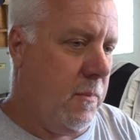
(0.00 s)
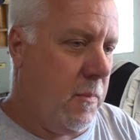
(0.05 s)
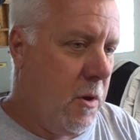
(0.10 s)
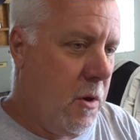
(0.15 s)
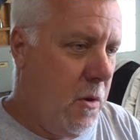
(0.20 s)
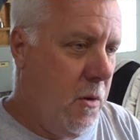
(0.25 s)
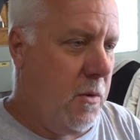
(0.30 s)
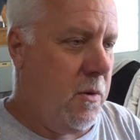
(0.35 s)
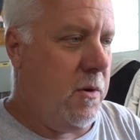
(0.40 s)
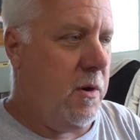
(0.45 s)

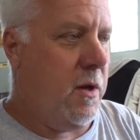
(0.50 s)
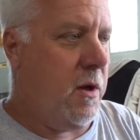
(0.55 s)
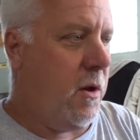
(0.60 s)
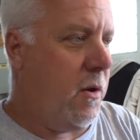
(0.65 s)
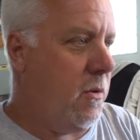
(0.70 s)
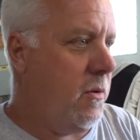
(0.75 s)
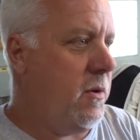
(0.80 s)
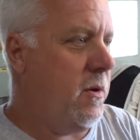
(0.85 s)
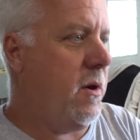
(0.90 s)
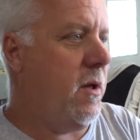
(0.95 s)
owner to
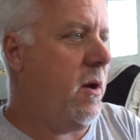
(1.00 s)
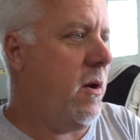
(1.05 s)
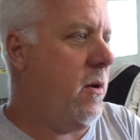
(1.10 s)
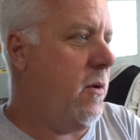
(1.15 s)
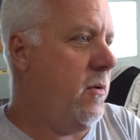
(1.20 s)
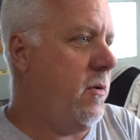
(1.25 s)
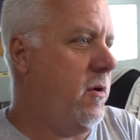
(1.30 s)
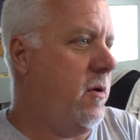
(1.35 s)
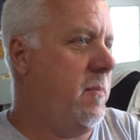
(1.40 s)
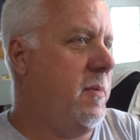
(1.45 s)
owner to
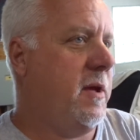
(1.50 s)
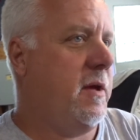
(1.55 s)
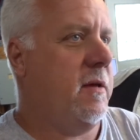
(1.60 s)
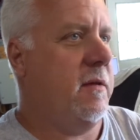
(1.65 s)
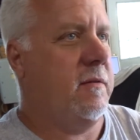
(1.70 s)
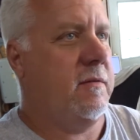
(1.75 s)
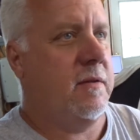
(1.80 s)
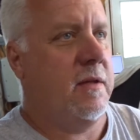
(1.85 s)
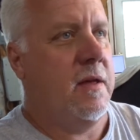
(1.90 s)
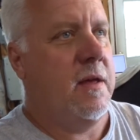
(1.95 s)
owner,
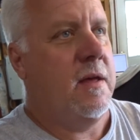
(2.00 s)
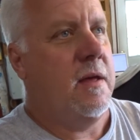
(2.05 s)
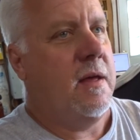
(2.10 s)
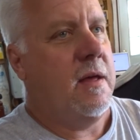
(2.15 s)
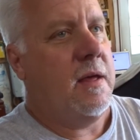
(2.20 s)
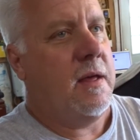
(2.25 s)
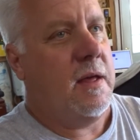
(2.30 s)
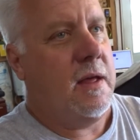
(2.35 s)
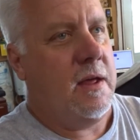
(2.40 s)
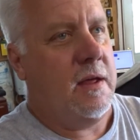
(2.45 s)
because
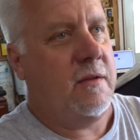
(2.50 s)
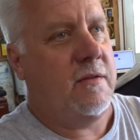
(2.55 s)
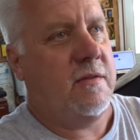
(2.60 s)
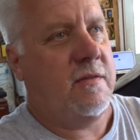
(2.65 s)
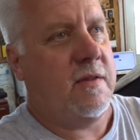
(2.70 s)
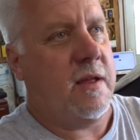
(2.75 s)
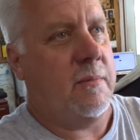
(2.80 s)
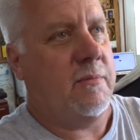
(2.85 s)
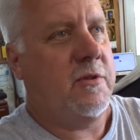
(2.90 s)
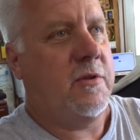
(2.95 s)
each
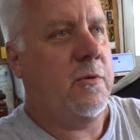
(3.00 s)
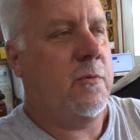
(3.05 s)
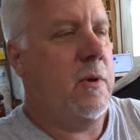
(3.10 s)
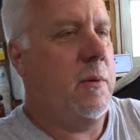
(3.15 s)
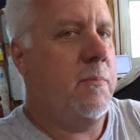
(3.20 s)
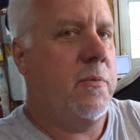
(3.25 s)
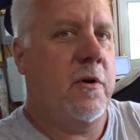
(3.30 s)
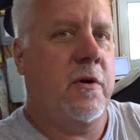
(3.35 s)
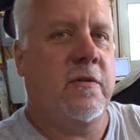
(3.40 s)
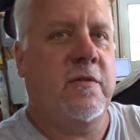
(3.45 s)

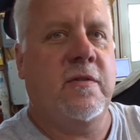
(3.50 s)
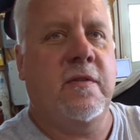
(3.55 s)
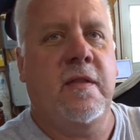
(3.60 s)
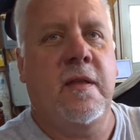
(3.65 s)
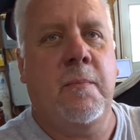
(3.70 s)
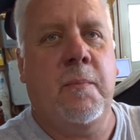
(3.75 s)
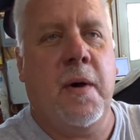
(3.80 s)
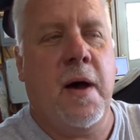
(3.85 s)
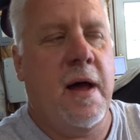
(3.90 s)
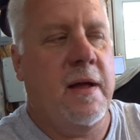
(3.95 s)
subsequent person
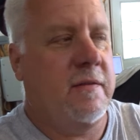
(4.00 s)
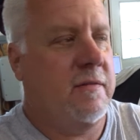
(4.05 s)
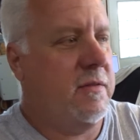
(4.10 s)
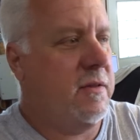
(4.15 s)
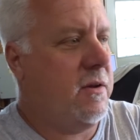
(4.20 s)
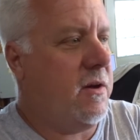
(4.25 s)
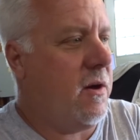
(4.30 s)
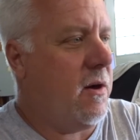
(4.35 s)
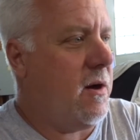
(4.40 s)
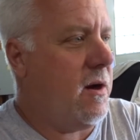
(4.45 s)
that buys the
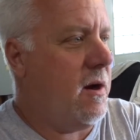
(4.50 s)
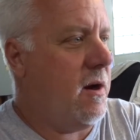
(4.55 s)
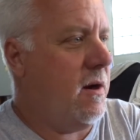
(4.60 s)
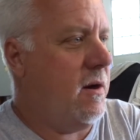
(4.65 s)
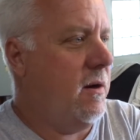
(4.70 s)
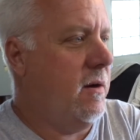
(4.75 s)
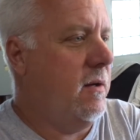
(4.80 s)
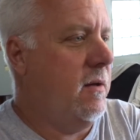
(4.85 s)
car